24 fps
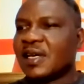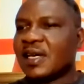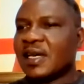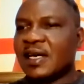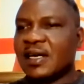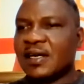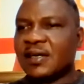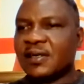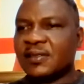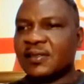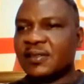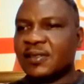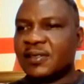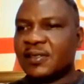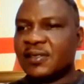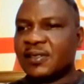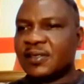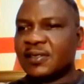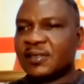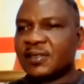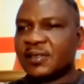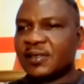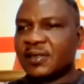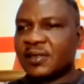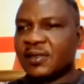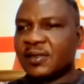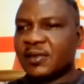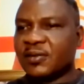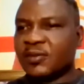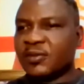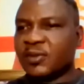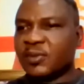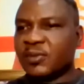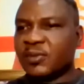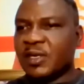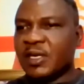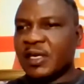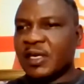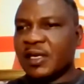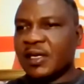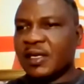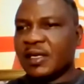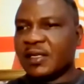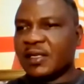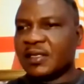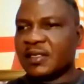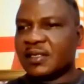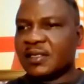held on to
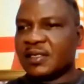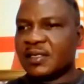me